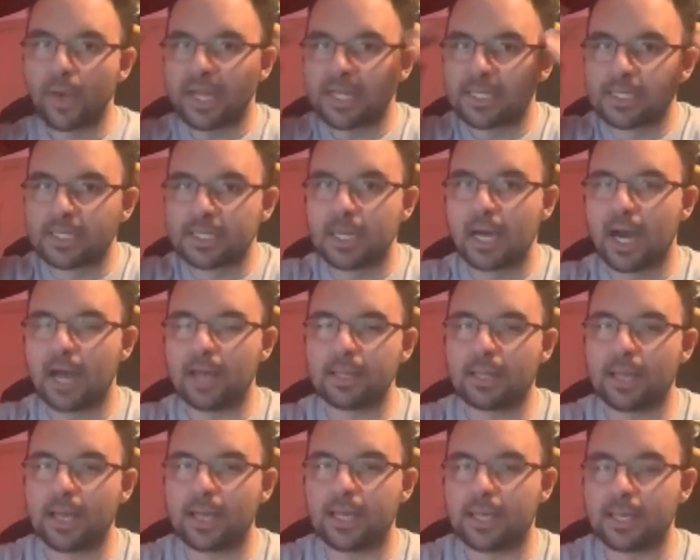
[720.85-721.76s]
it's
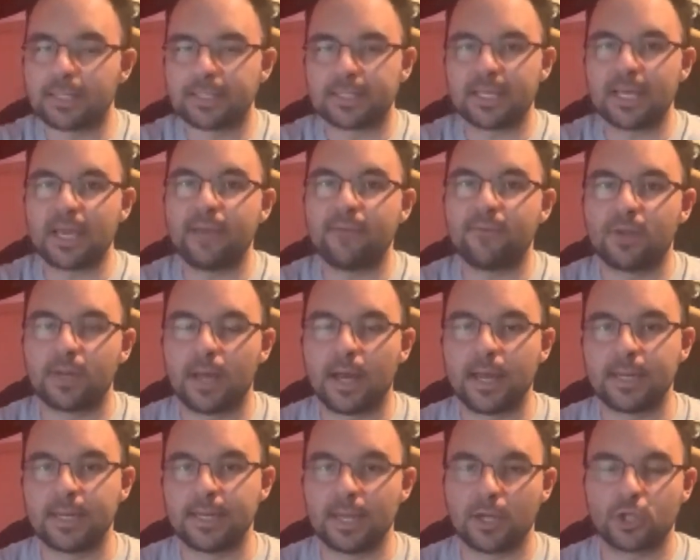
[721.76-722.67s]
not like it's even
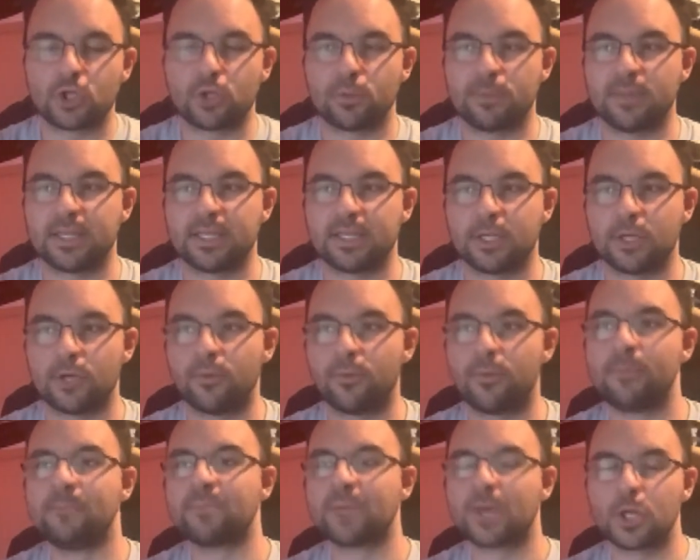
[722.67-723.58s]
a detriment to
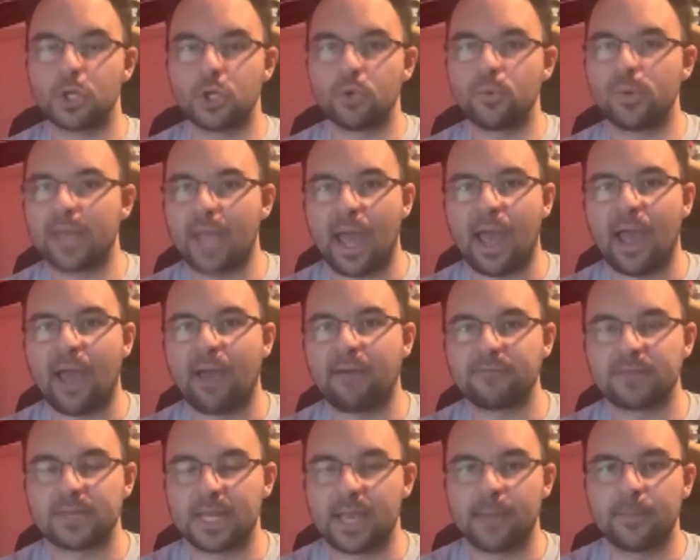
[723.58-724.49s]
you. Doing
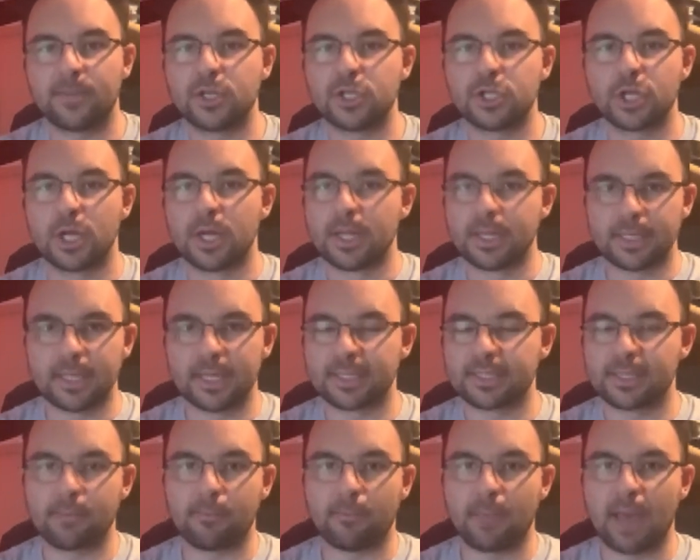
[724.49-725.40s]
half damage
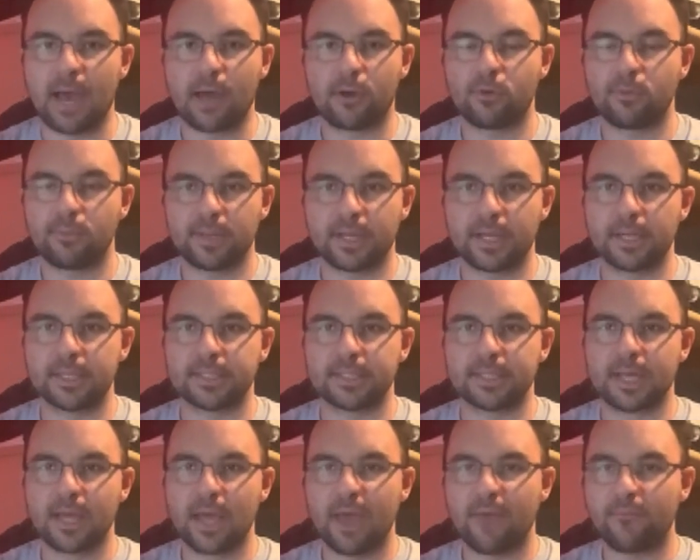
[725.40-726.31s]
doesn't matter,
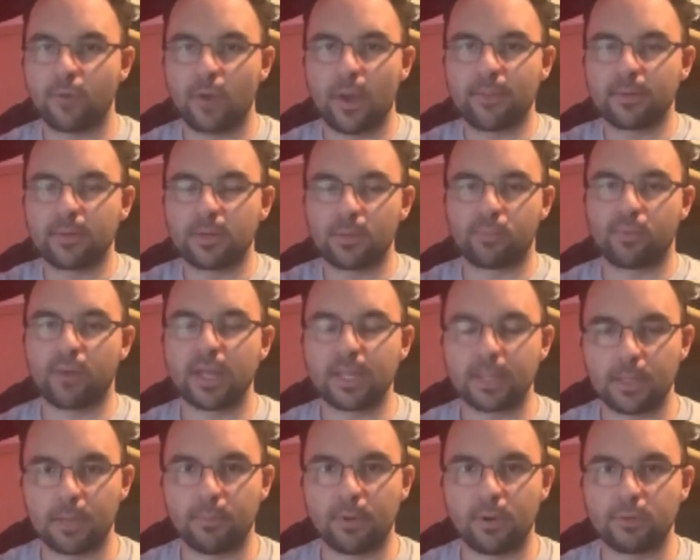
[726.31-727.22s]
because if you're able to
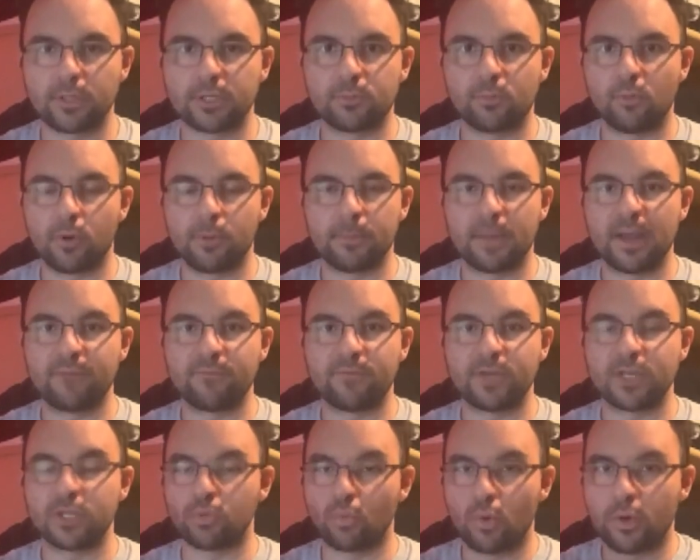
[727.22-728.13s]
break the opponent's board main
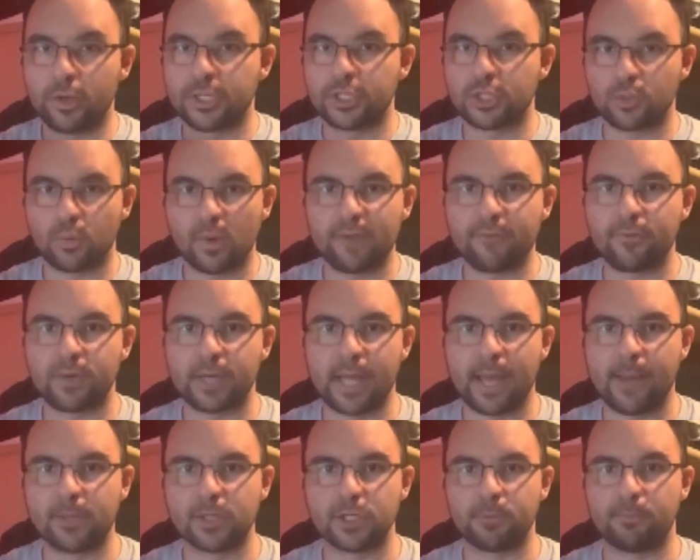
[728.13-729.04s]
phase 1, swing for
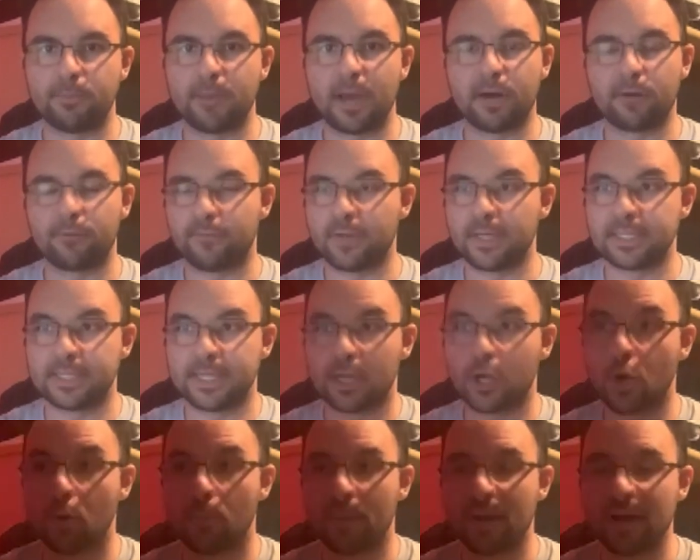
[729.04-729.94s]
damage in battle phase,
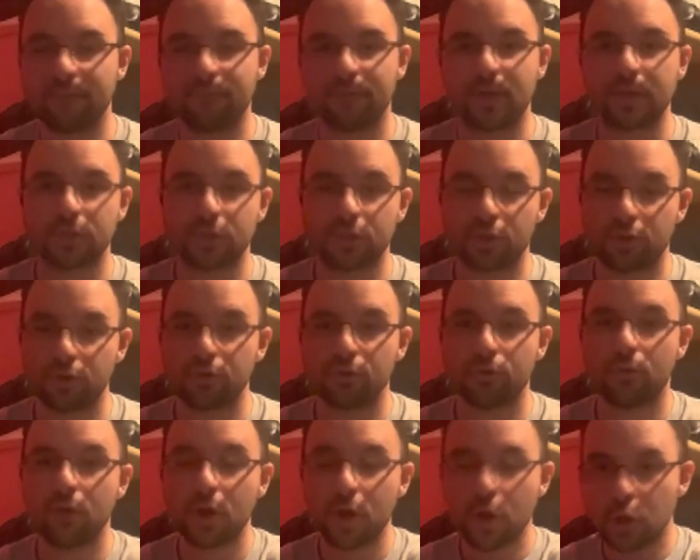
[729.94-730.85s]
then go main phase
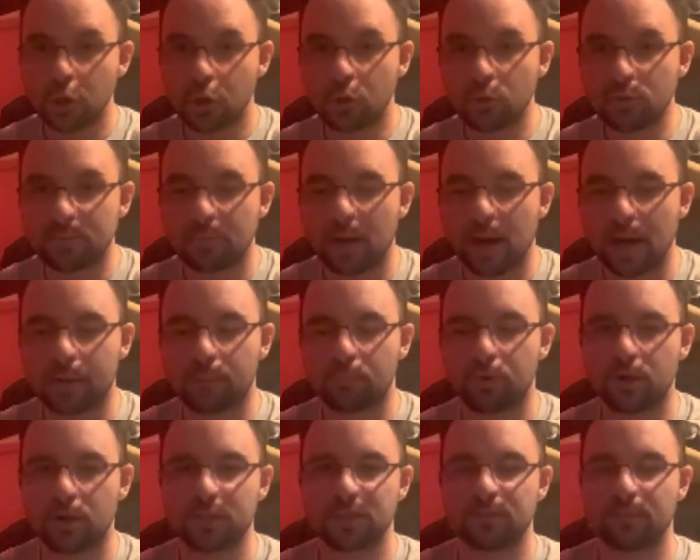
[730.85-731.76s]
2, use Pot of
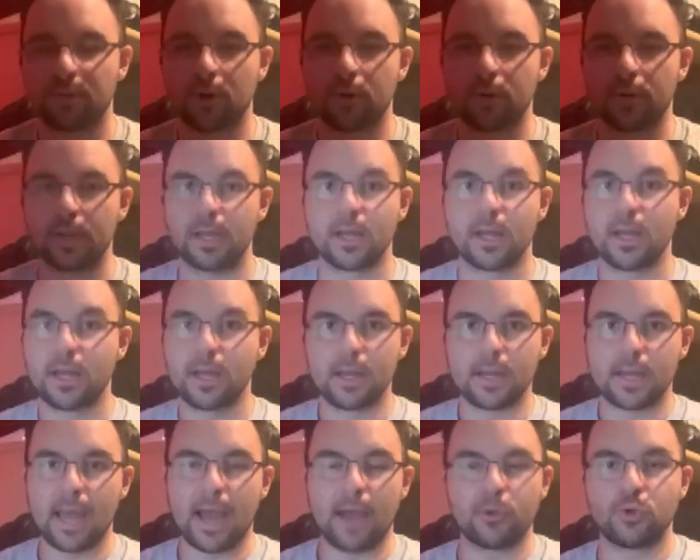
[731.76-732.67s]
Prosperity,
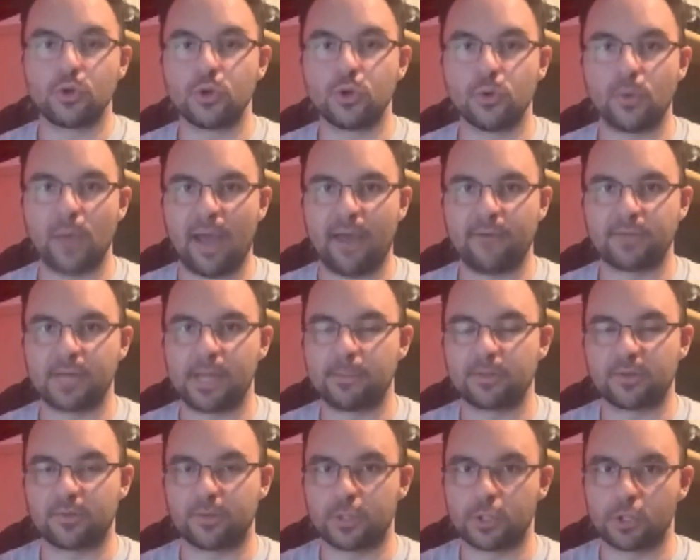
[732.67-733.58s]
now you do half
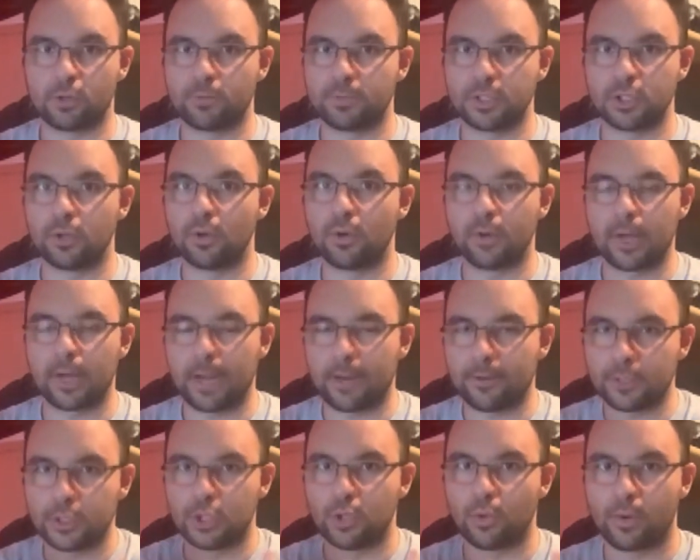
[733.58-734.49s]
damage for the turn, but you don't
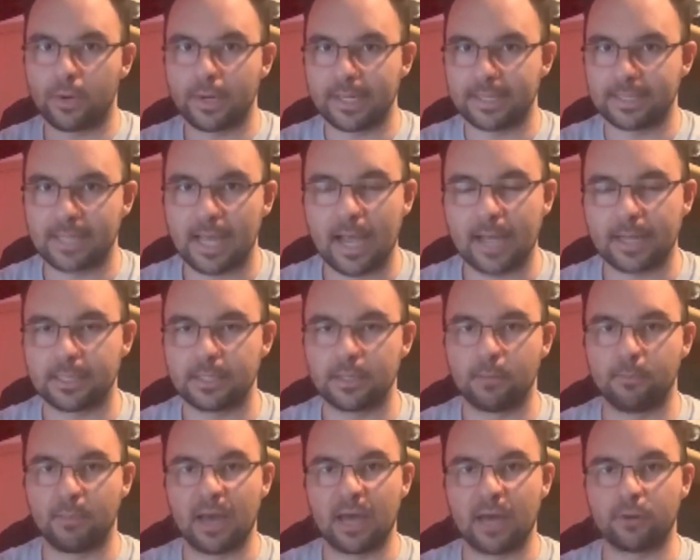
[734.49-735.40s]
care because you already attacked in
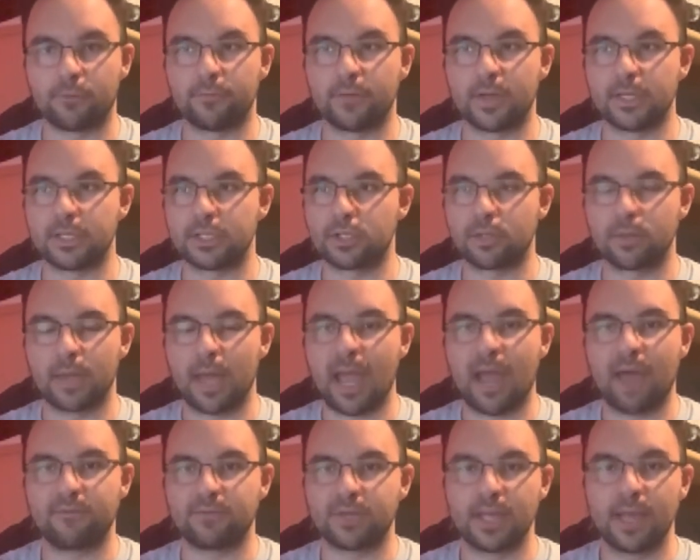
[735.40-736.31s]
the battle phase. So the
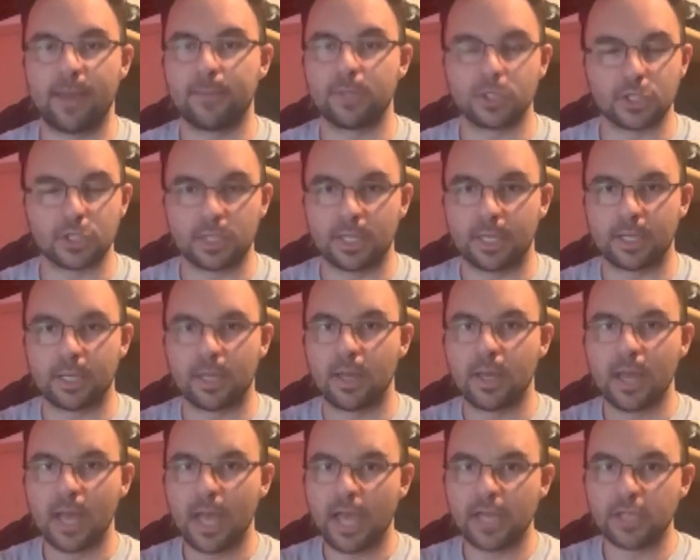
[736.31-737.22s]
half damage thing
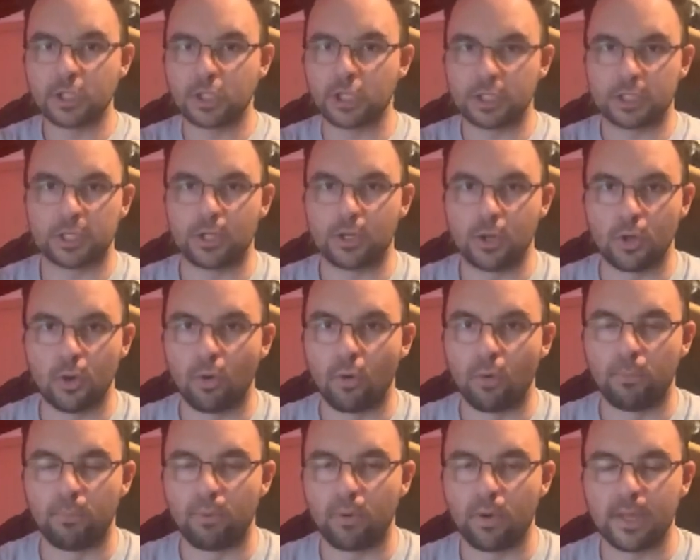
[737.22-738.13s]
is just
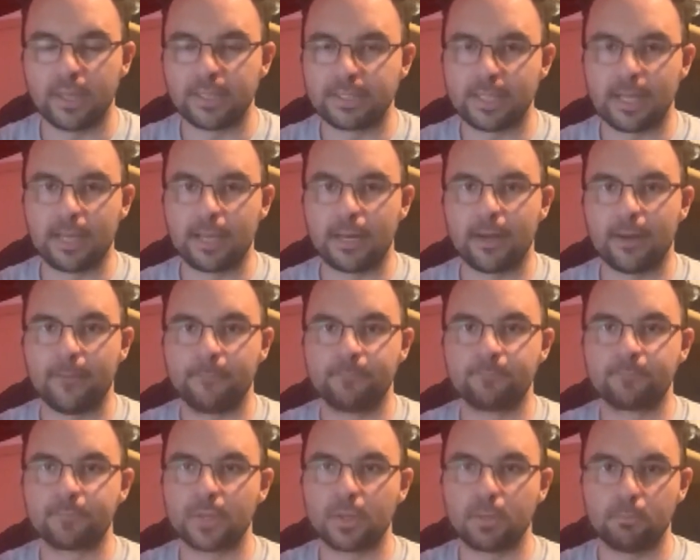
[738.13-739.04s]
a
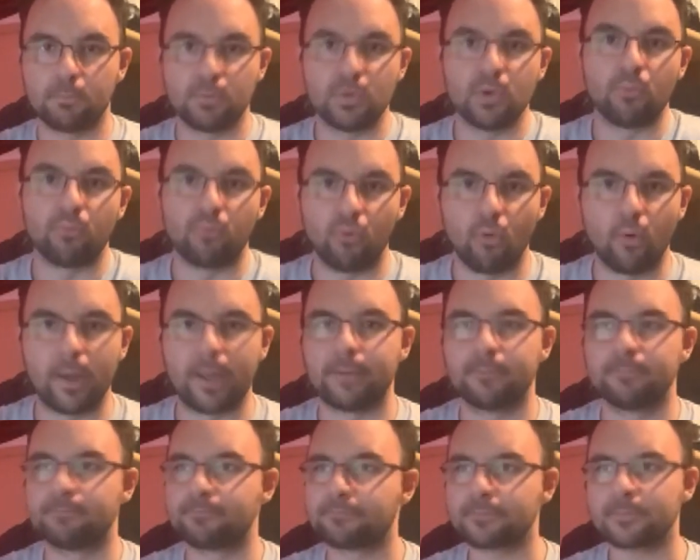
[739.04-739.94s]
mute
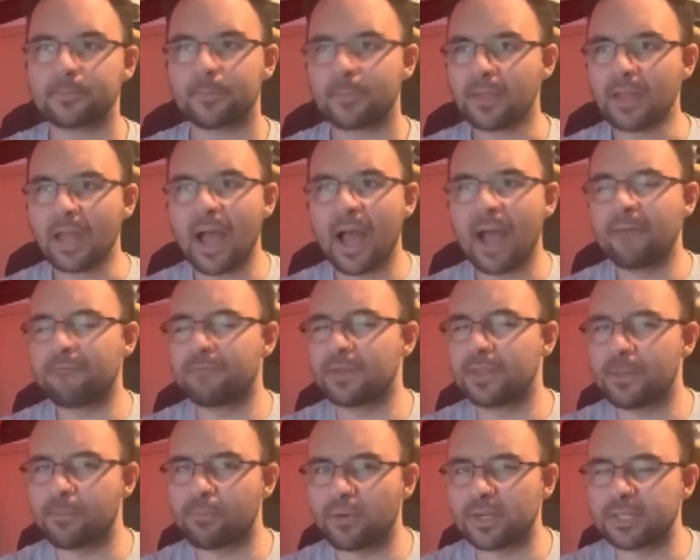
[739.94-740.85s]
point. I feel
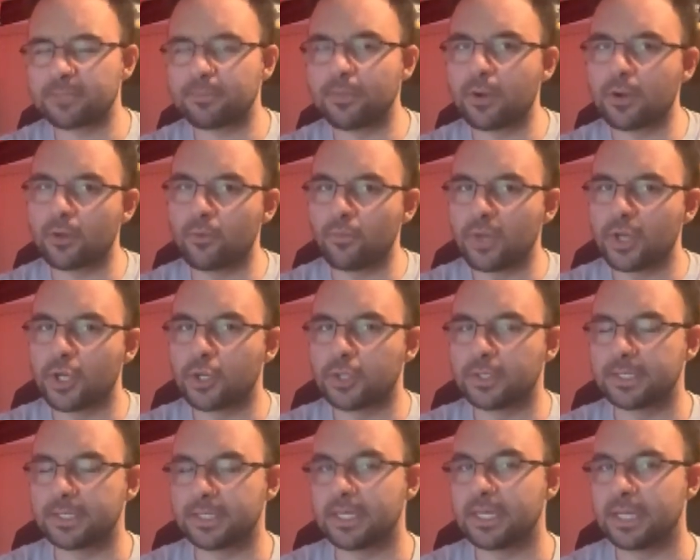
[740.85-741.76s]
that Prosperity we
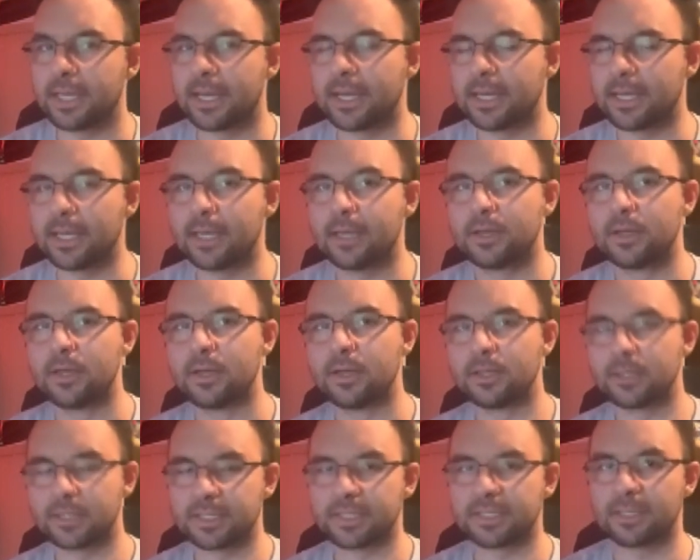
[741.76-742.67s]
could see get hit
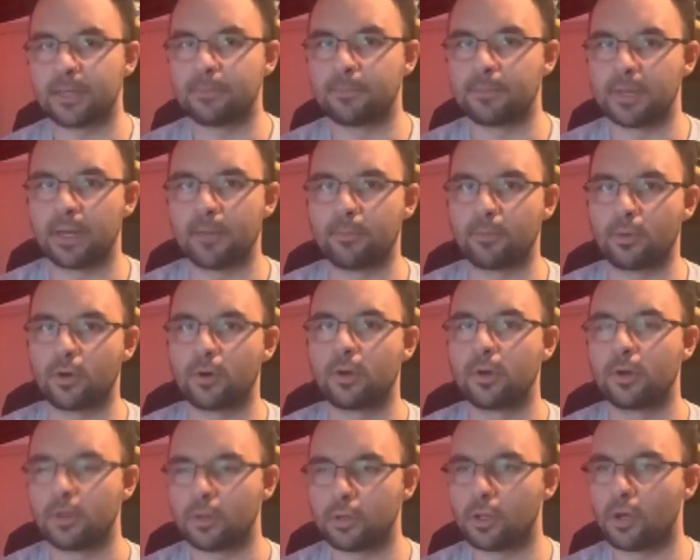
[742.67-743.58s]
to some
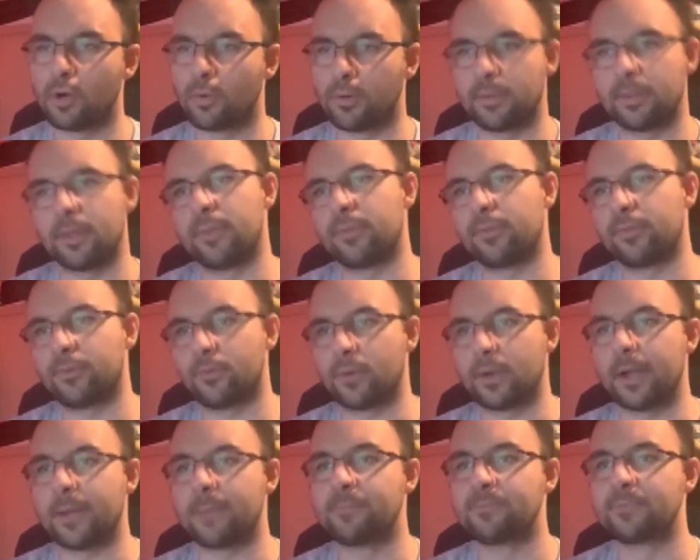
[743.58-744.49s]
number lower than
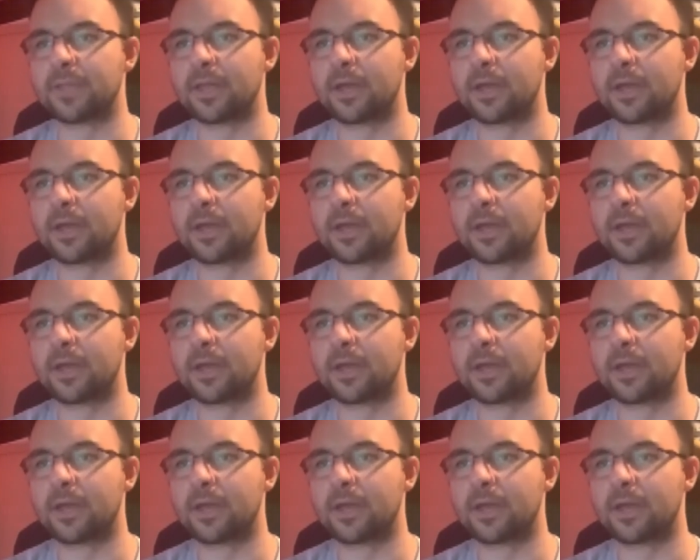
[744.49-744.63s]
3.